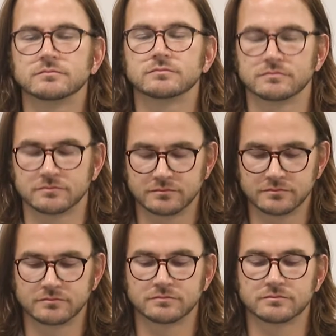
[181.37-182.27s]

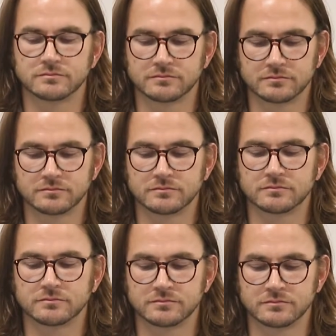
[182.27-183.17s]

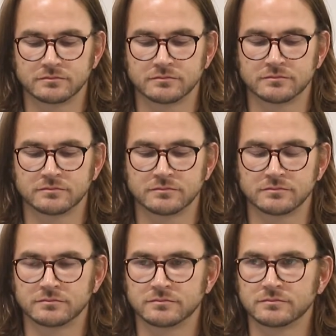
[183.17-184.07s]

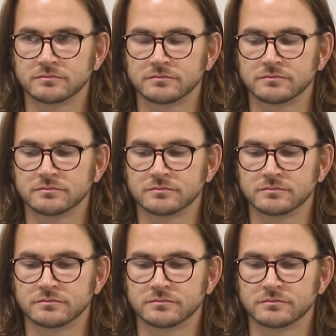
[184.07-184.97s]

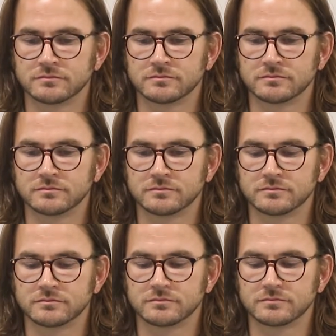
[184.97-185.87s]

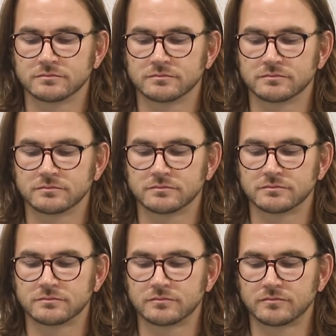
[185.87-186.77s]

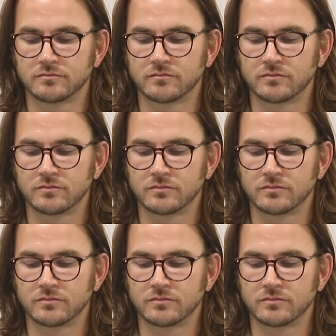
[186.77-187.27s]
This person isn't speaking.